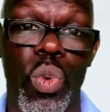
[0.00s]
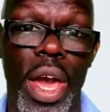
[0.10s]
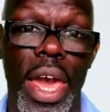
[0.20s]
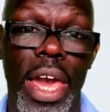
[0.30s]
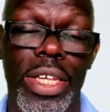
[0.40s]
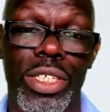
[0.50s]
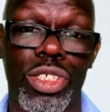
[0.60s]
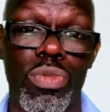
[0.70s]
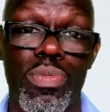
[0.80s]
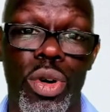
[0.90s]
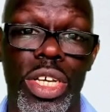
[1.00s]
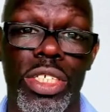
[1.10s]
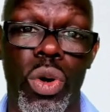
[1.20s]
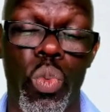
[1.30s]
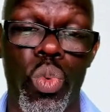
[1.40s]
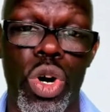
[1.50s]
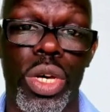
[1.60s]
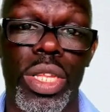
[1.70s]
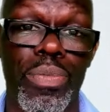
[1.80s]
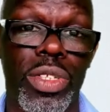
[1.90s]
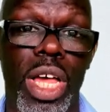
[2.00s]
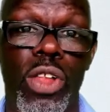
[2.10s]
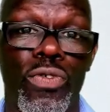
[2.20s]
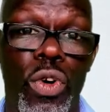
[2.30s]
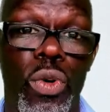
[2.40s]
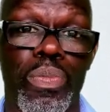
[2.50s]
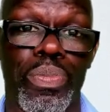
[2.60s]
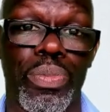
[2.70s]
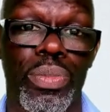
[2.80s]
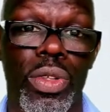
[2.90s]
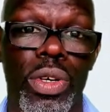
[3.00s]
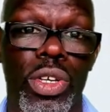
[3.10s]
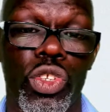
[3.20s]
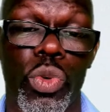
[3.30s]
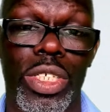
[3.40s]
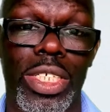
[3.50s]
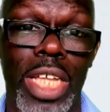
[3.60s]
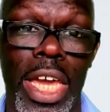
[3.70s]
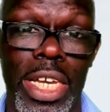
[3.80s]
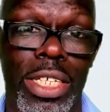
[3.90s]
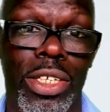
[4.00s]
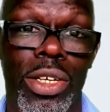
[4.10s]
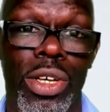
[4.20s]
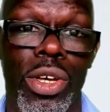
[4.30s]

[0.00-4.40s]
where somebody's worked themselves up to a state